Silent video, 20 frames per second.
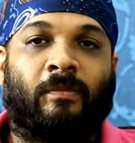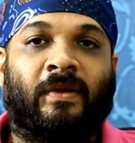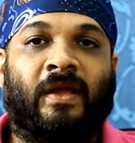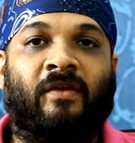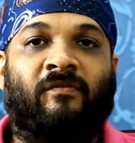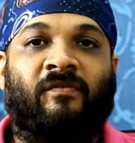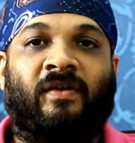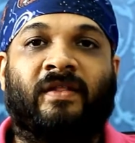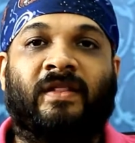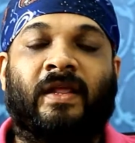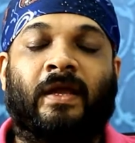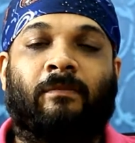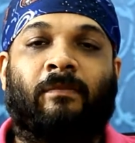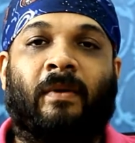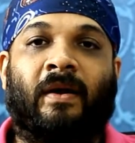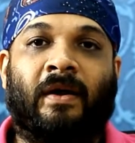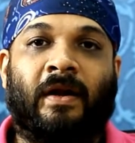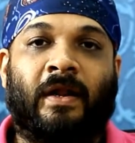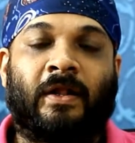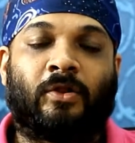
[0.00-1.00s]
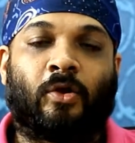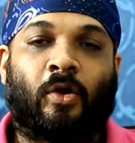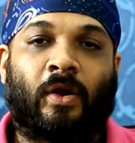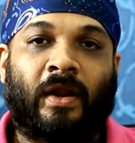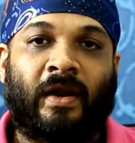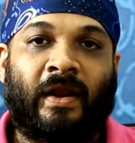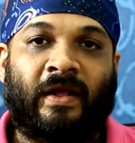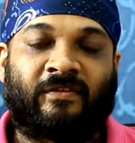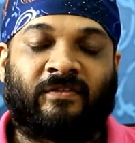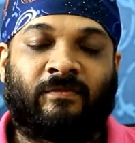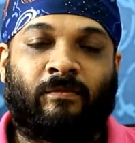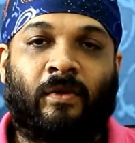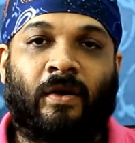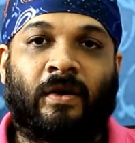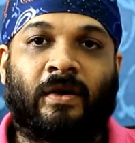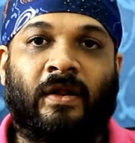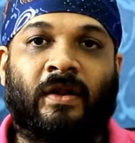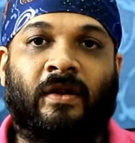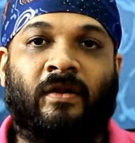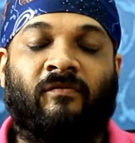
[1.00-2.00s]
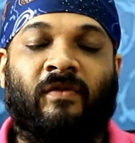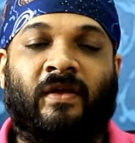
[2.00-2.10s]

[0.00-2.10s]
be a Vedic Pandit or an expert in